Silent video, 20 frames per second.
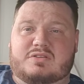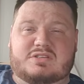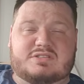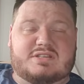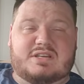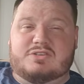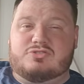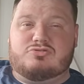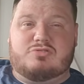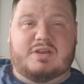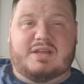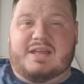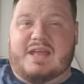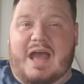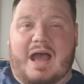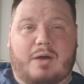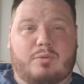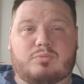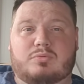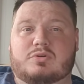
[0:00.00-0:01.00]
there's literally
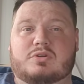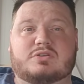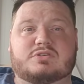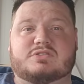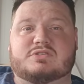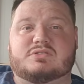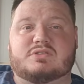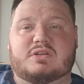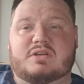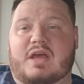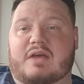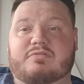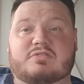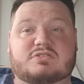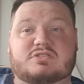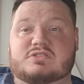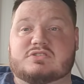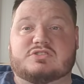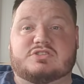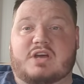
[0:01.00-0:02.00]
countless
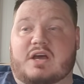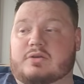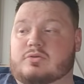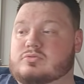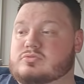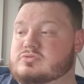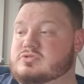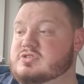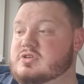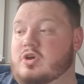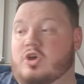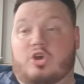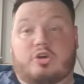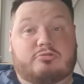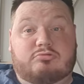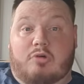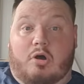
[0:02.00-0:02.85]
Everton channels,